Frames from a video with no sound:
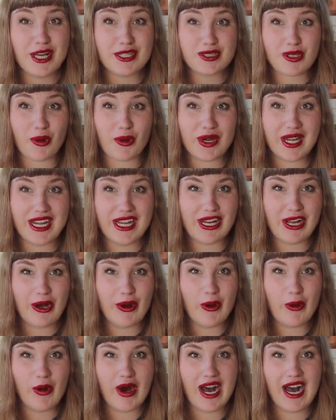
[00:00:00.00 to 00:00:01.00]

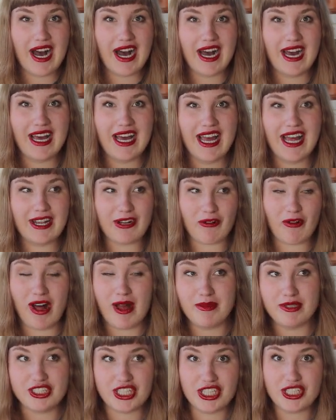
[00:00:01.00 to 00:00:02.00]
tornado uh, and
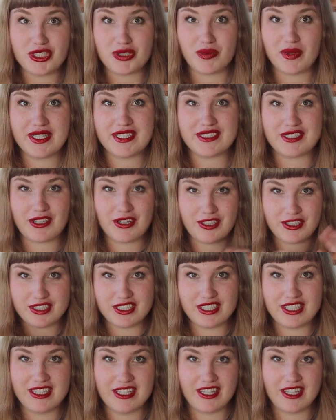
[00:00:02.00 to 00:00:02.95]
climate change research,